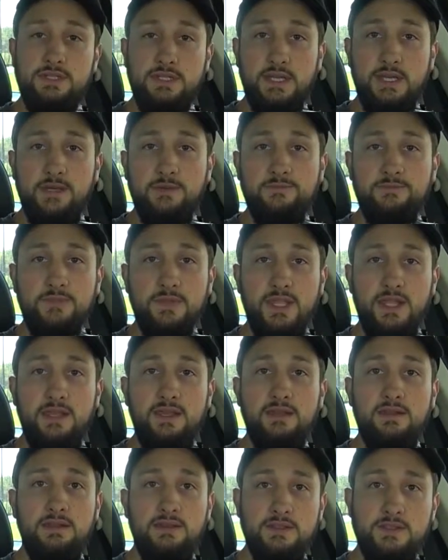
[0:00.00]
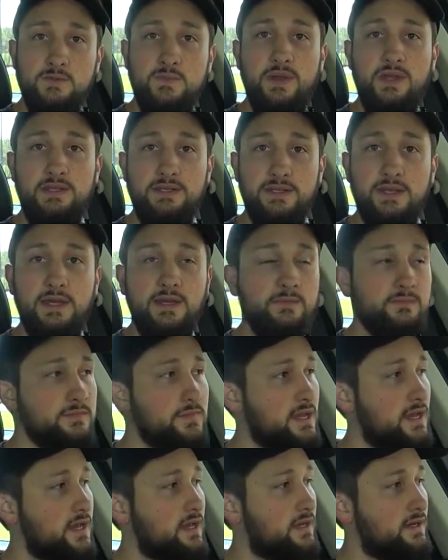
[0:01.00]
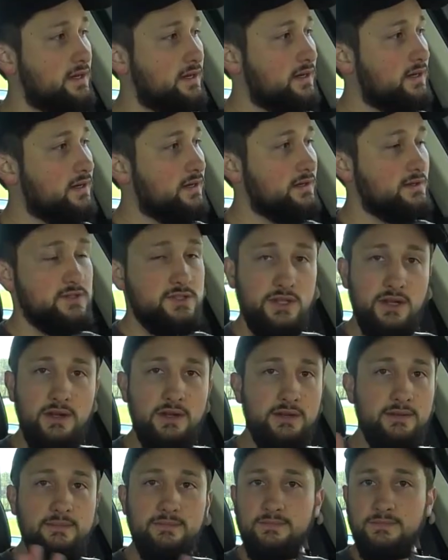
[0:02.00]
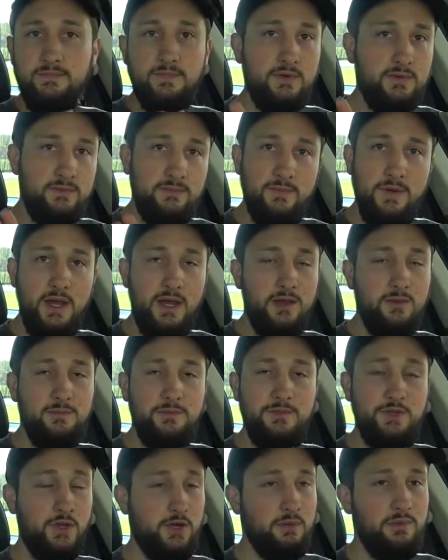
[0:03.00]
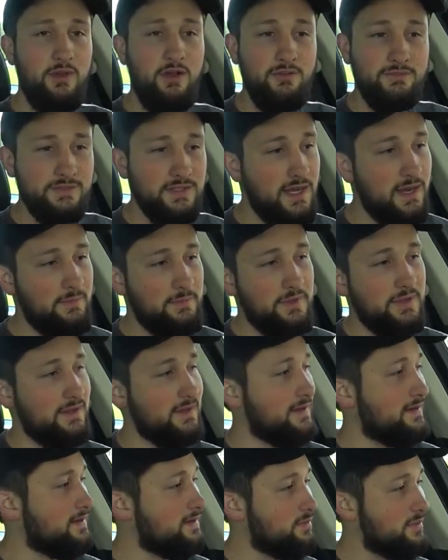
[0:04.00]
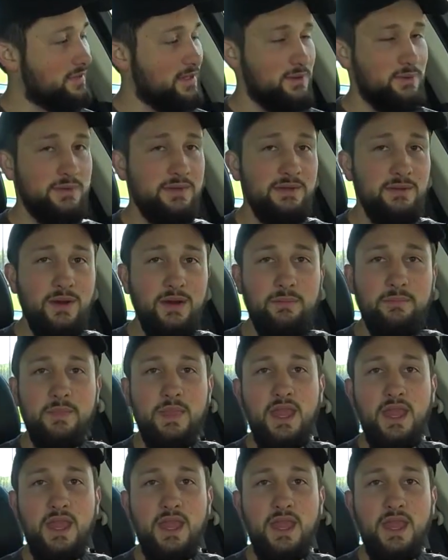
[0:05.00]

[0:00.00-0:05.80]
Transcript: down, and it's been down. Sorry. Took me off topic. I need to put that window up.